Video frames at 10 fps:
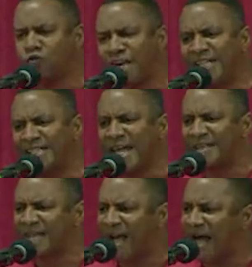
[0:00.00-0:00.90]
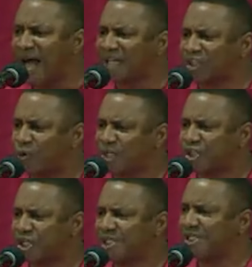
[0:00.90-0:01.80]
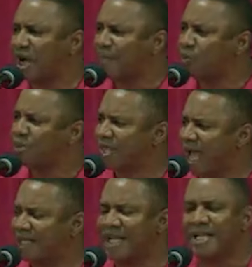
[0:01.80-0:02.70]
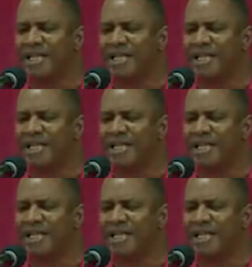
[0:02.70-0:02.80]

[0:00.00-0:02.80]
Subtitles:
rights to ask questions about that.